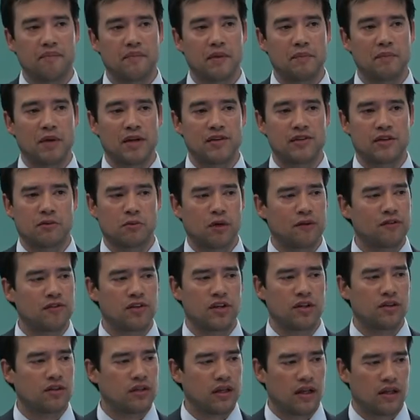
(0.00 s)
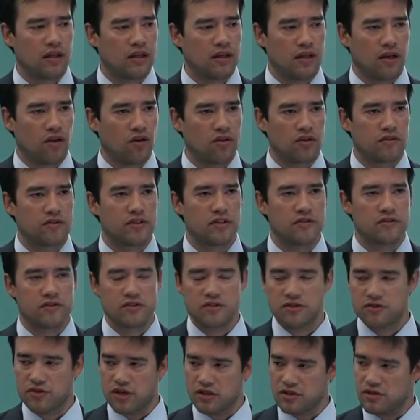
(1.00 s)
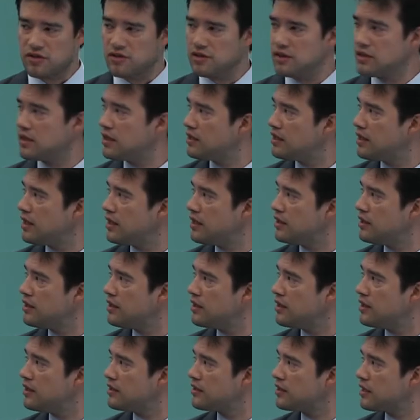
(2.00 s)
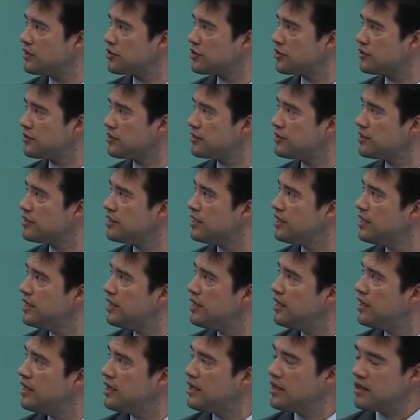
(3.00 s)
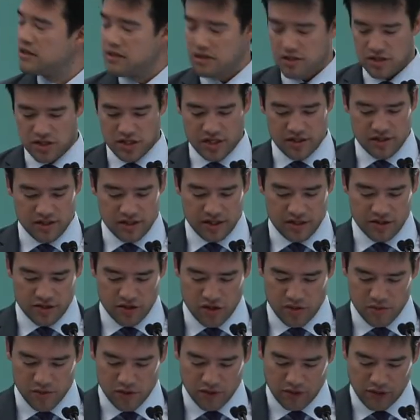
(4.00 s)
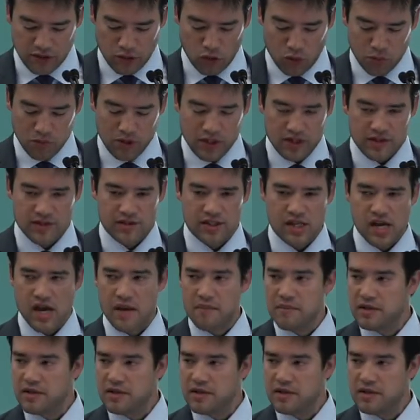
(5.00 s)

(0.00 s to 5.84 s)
Basically, we've seen a lot of different structures, and I'll touch on it. Just in terms of global ECM